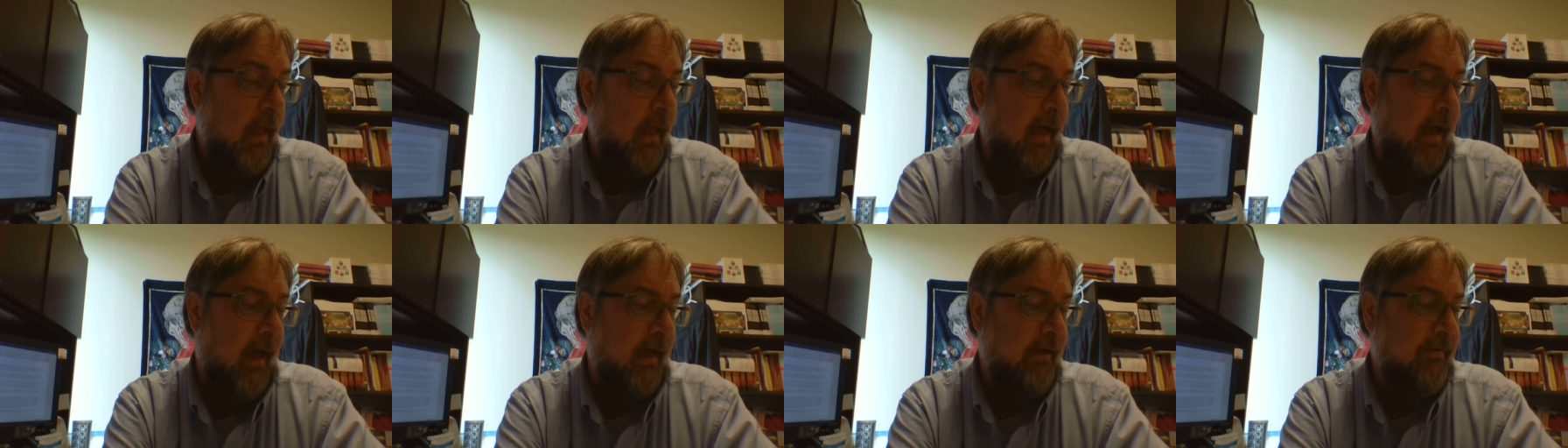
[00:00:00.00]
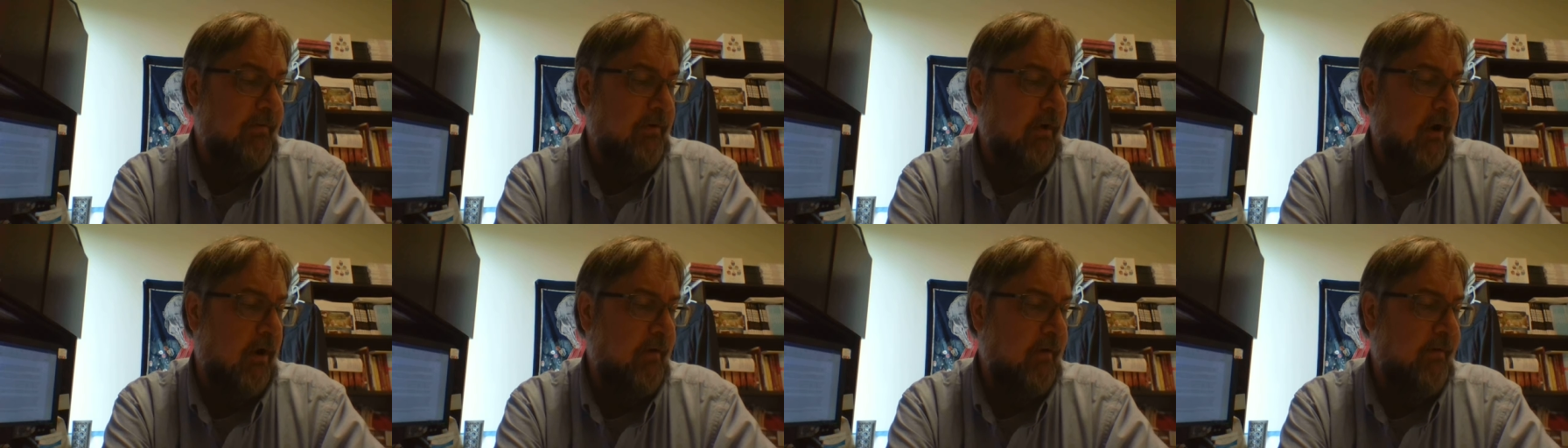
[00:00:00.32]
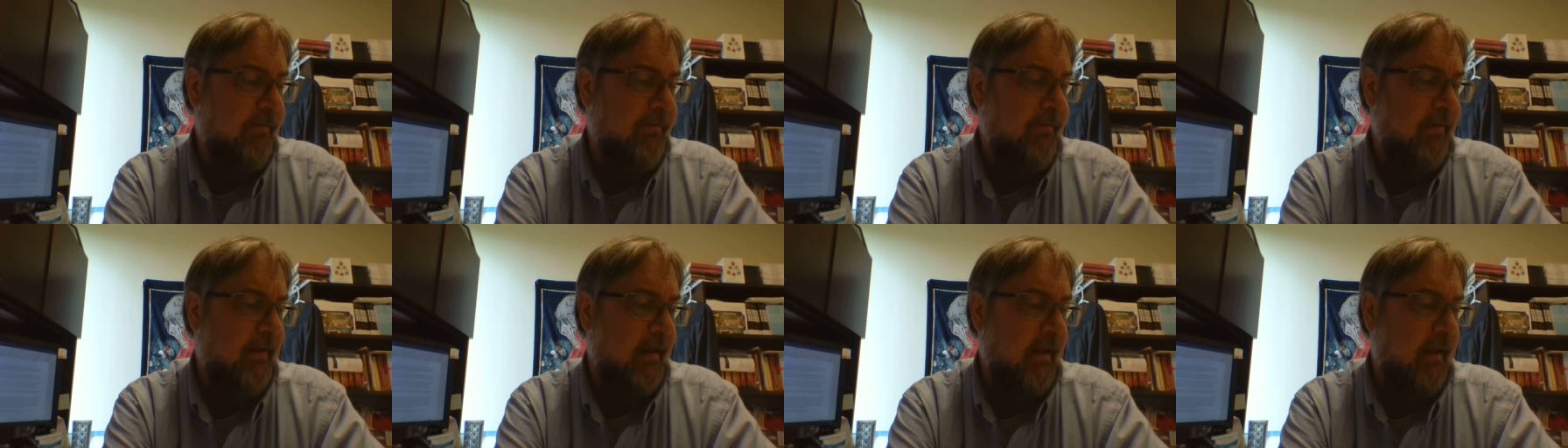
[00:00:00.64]
I started
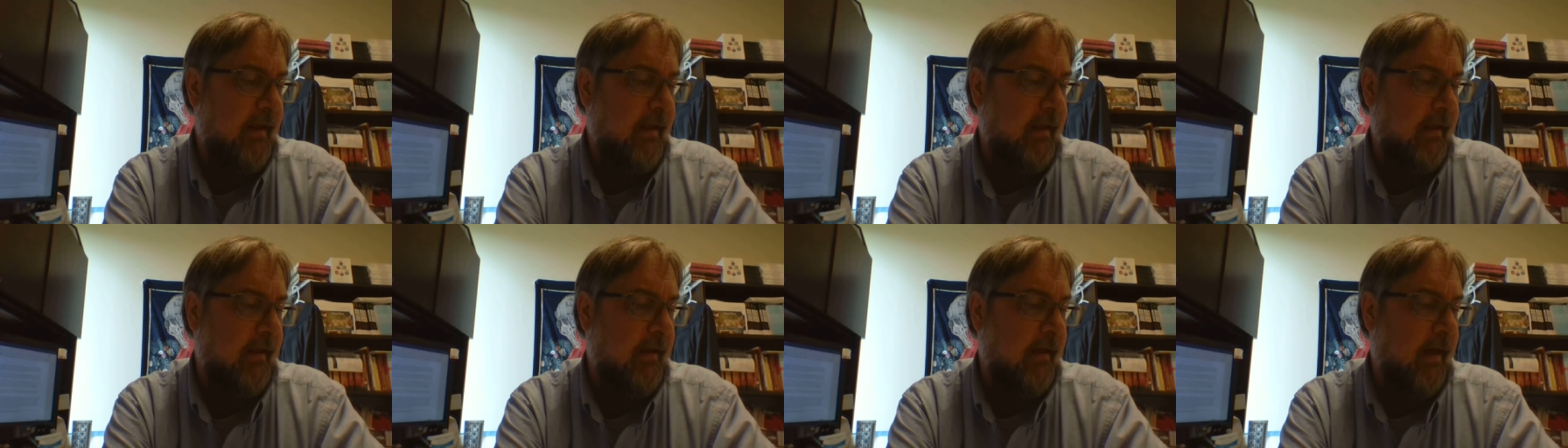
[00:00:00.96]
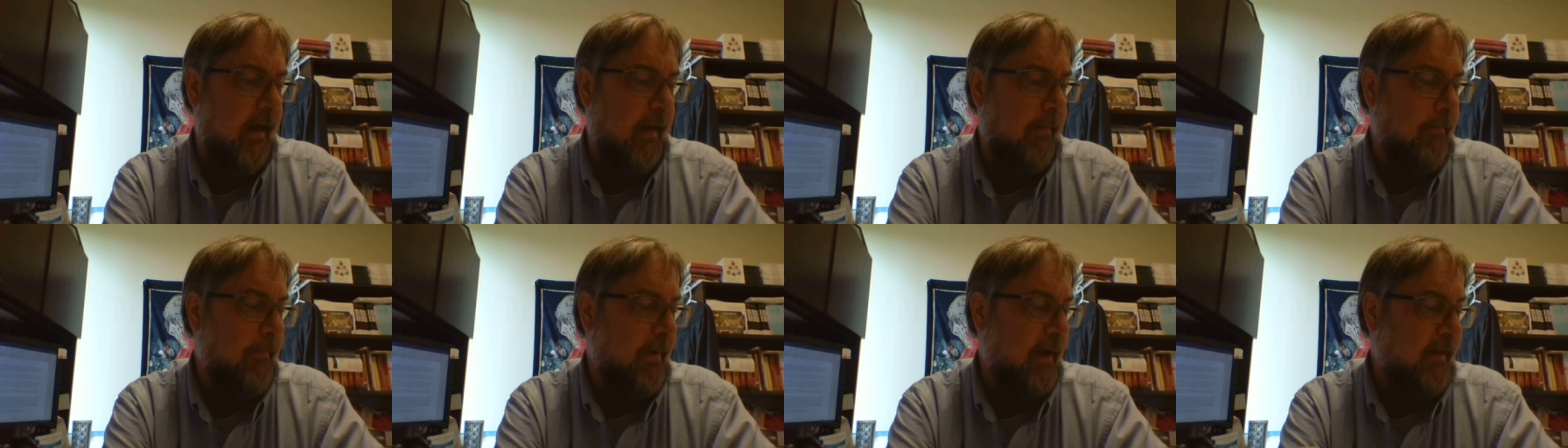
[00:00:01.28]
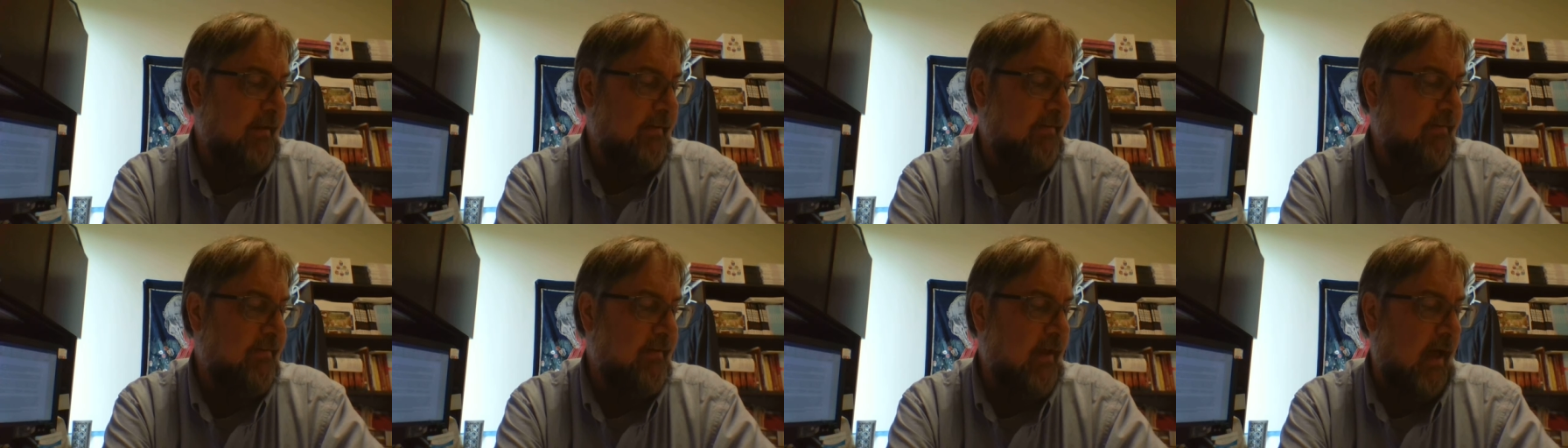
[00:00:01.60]
seeing
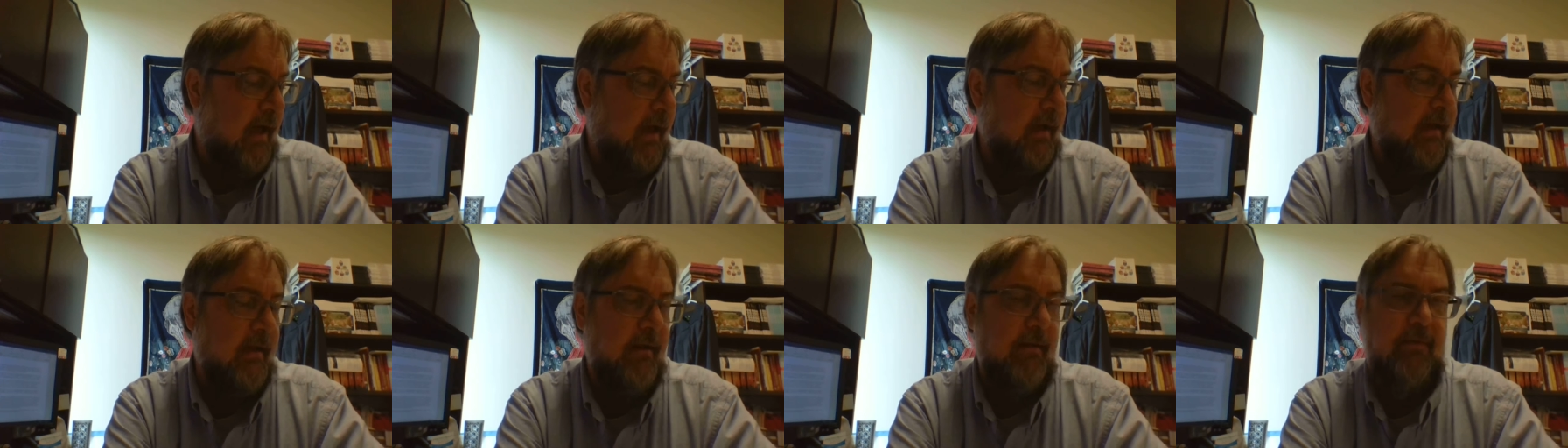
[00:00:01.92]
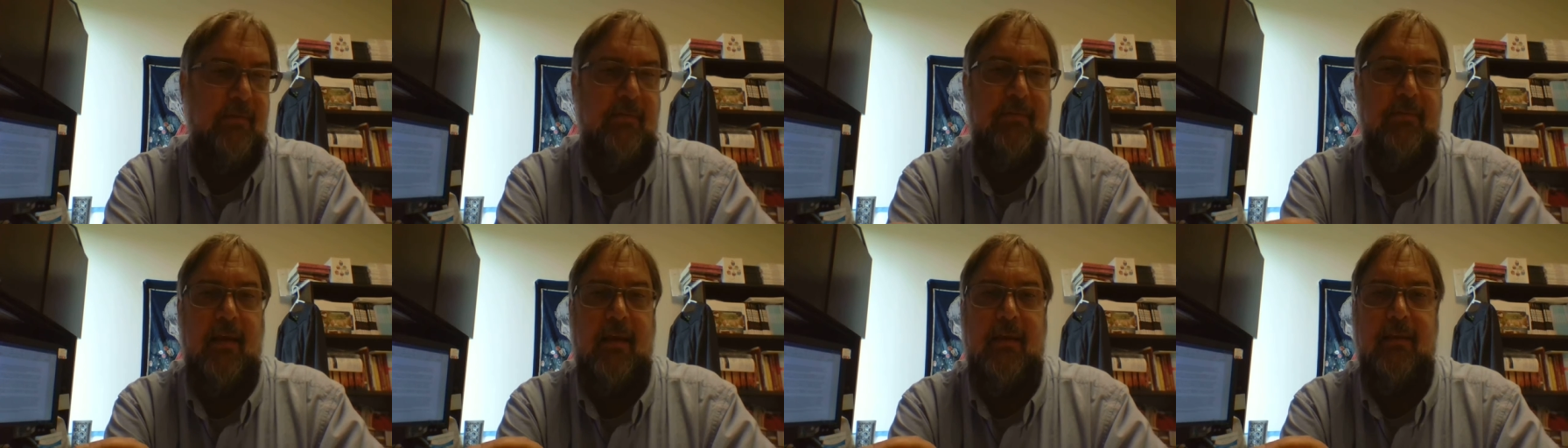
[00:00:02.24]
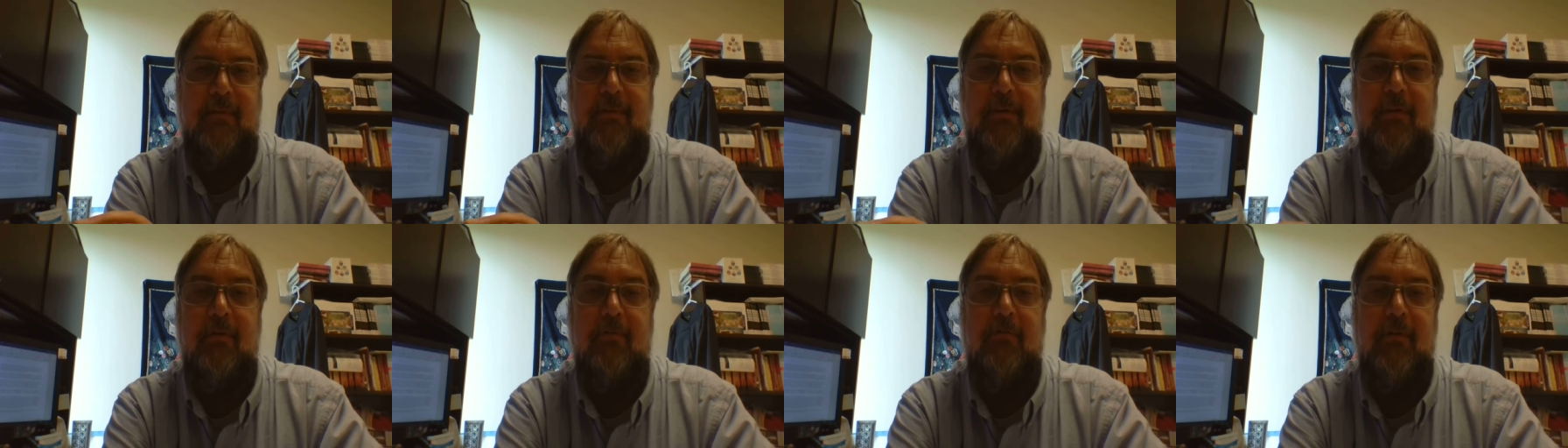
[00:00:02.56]
many signs and
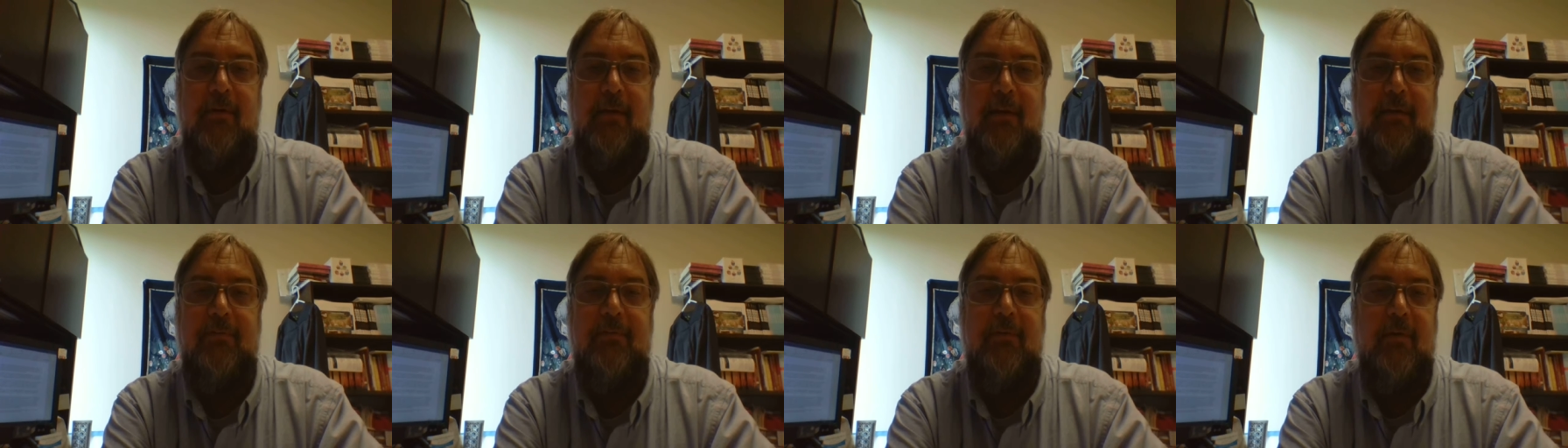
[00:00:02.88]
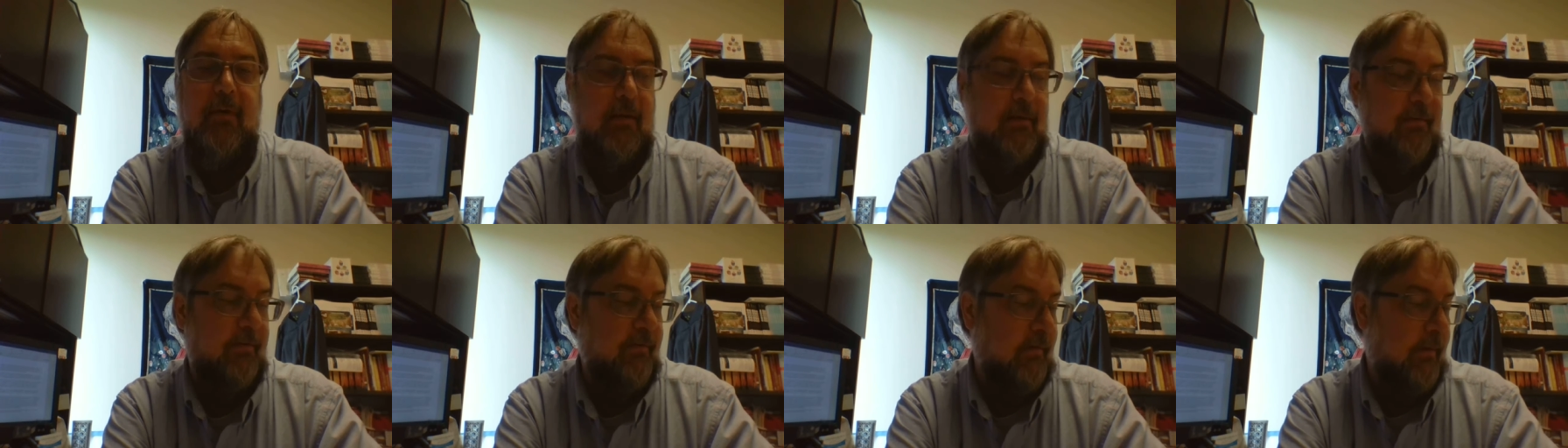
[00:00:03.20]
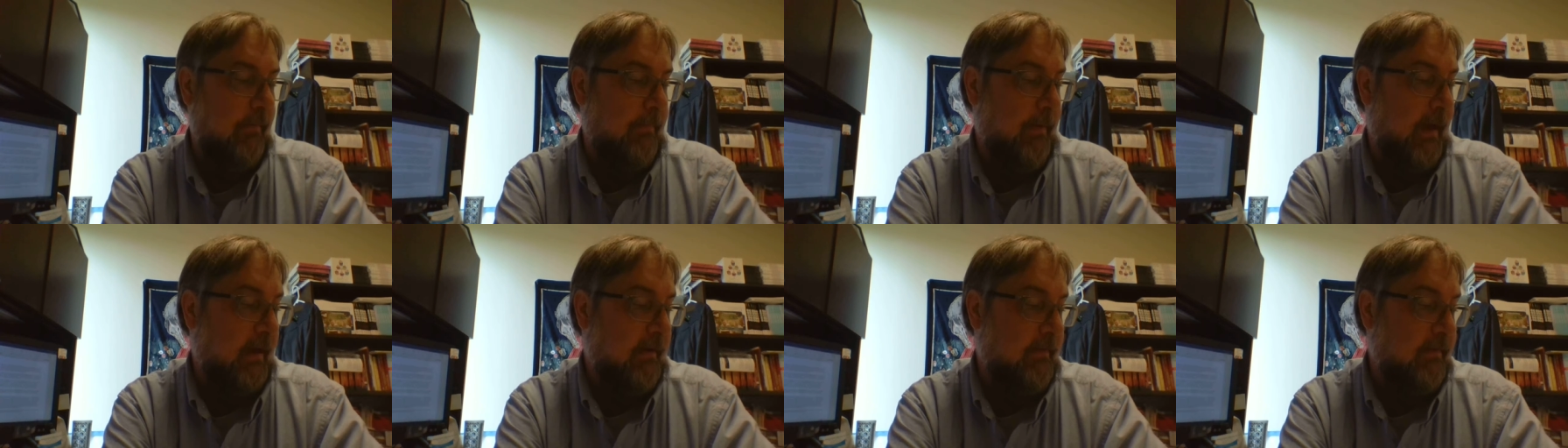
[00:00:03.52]
synchronicities
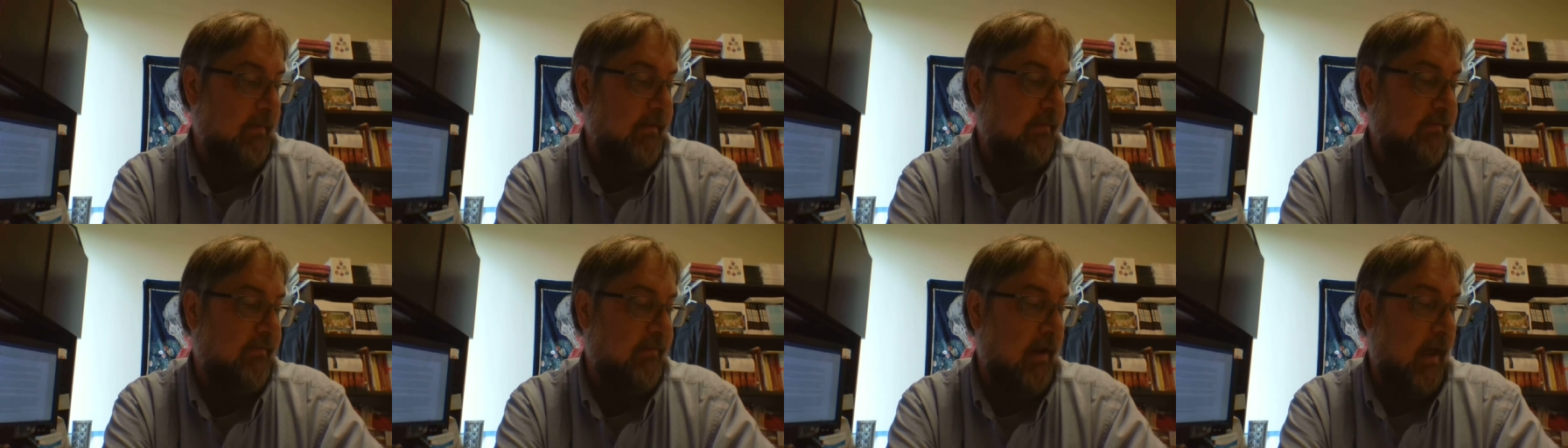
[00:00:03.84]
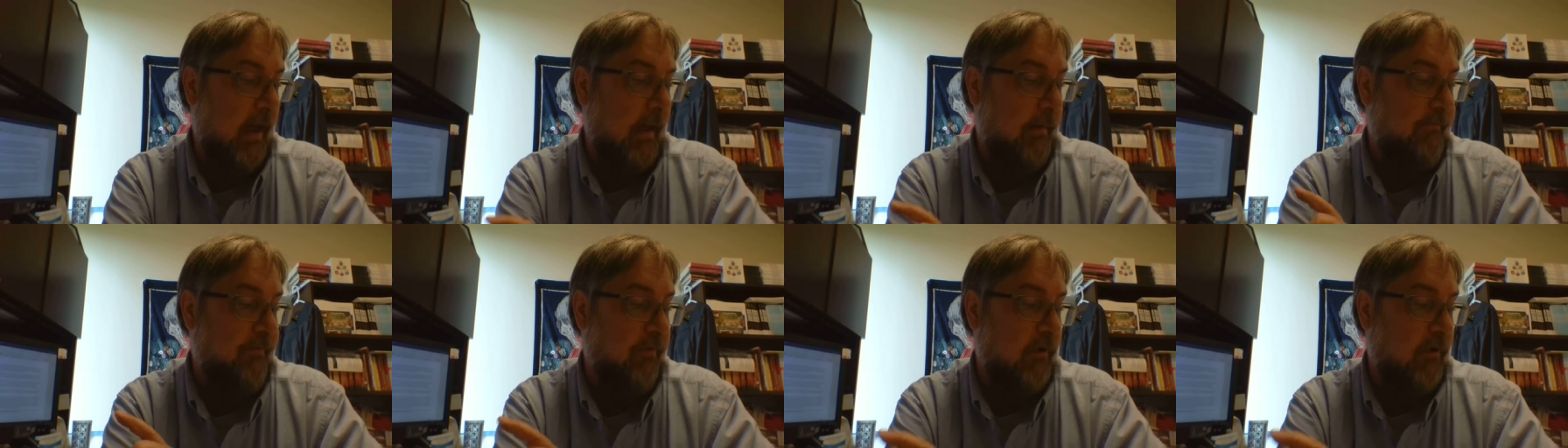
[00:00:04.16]
about this time.